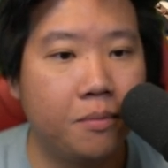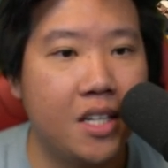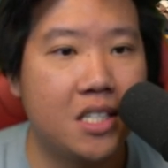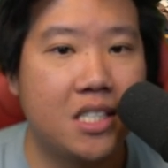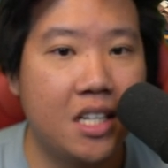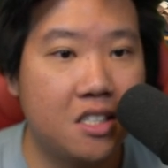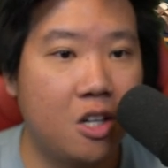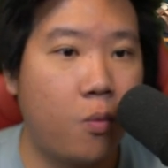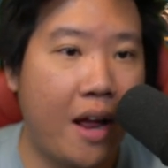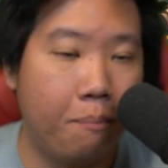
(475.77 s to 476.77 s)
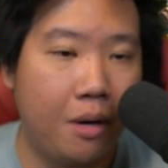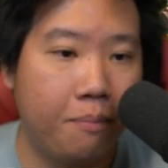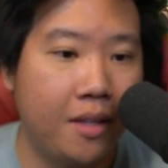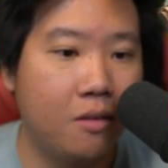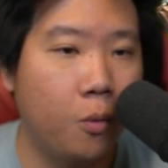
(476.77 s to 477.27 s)
This is the ramp up
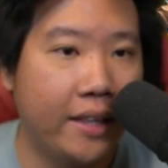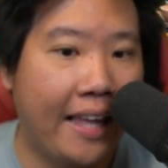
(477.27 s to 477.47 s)
with